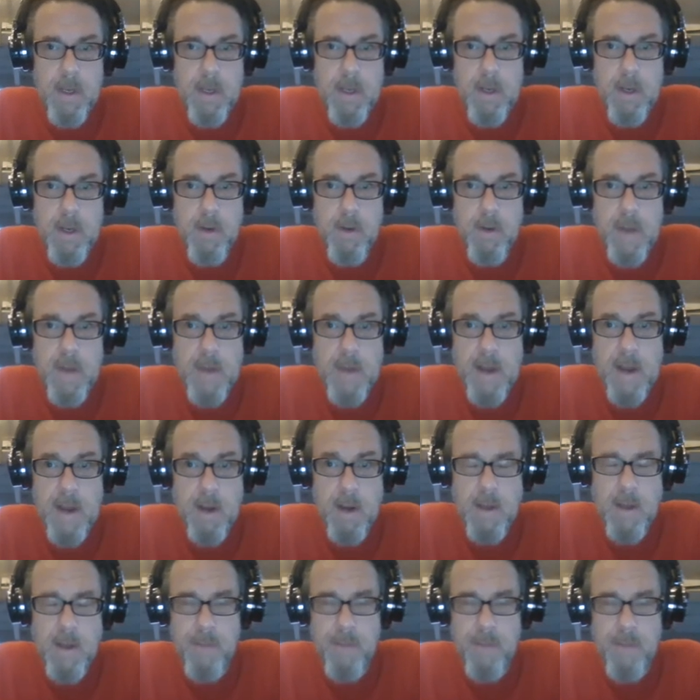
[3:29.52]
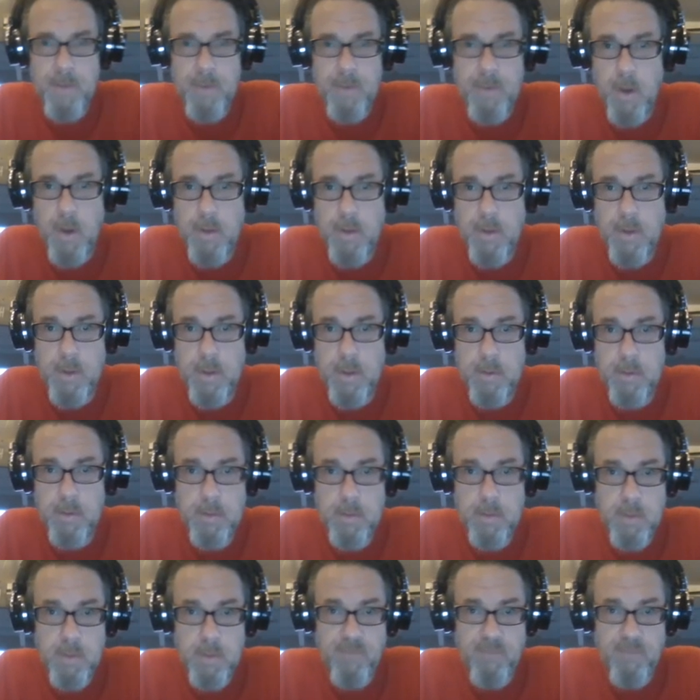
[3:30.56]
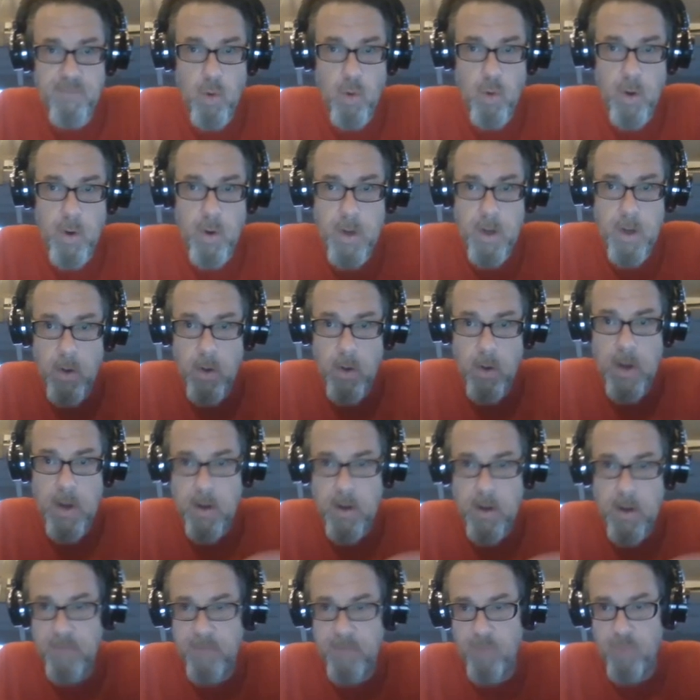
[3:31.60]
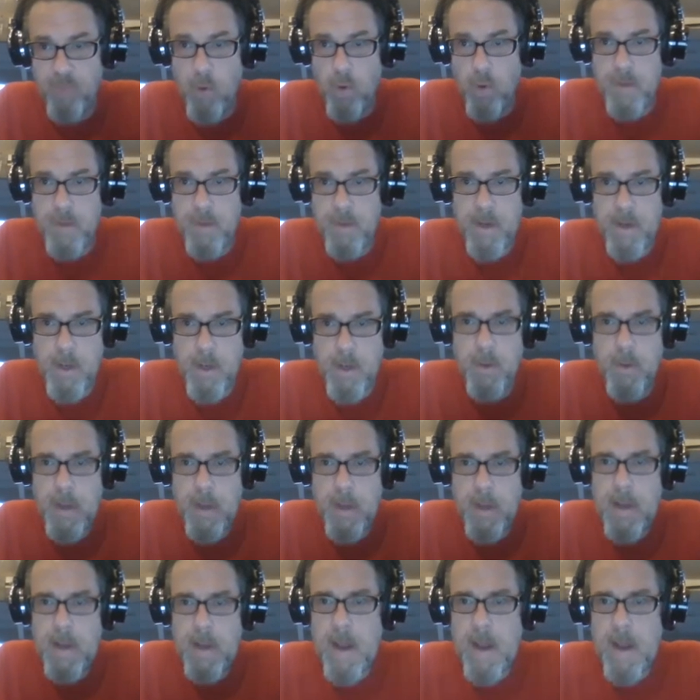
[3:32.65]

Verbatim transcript: you know, not out there on the, the floor, you know, or not on the floor, but, you know,